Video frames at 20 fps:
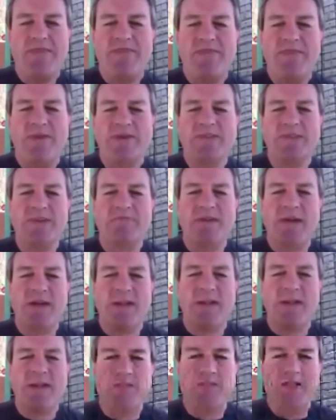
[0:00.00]
there's going to be a
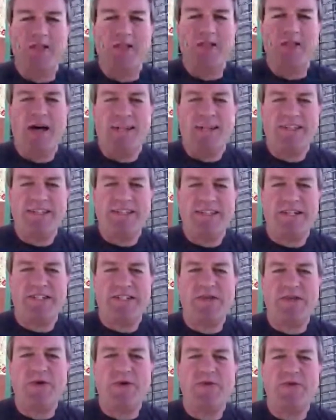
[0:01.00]
lot to discuss.
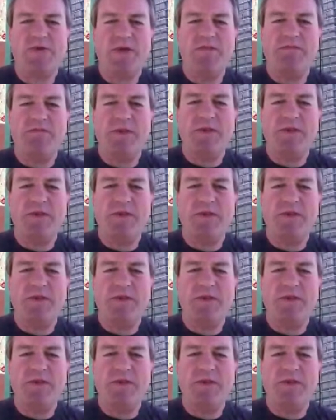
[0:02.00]
So if